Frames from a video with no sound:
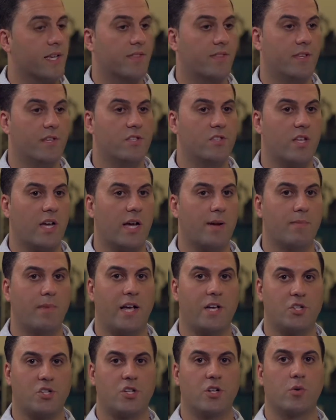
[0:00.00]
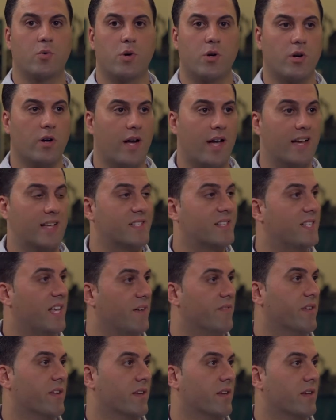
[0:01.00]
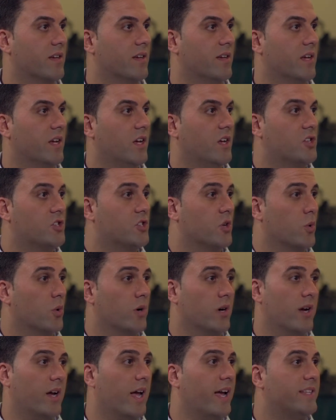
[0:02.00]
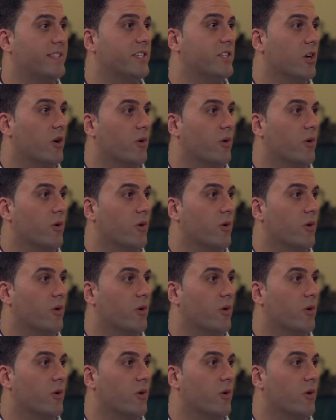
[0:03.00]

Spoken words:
at this time last year we were at 7. So we're at 18